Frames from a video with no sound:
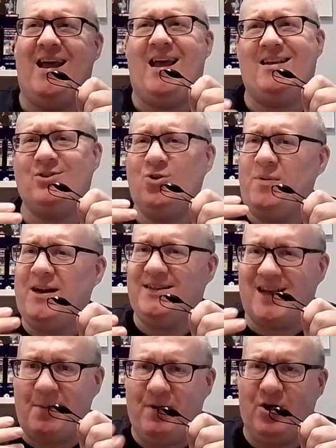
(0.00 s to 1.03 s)
It's not been a
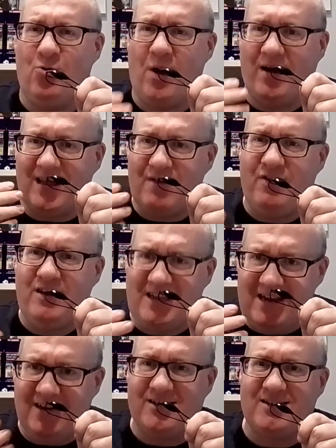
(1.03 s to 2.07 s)
typical 11
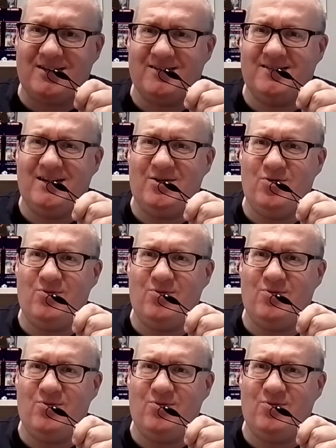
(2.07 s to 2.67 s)
years. We